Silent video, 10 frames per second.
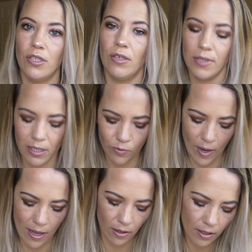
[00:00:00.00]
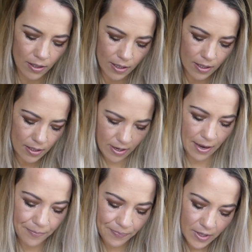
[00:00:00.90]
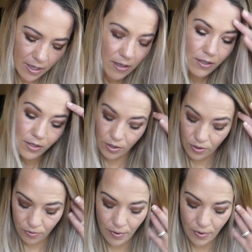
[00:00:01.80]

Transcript: those as well. Okay, so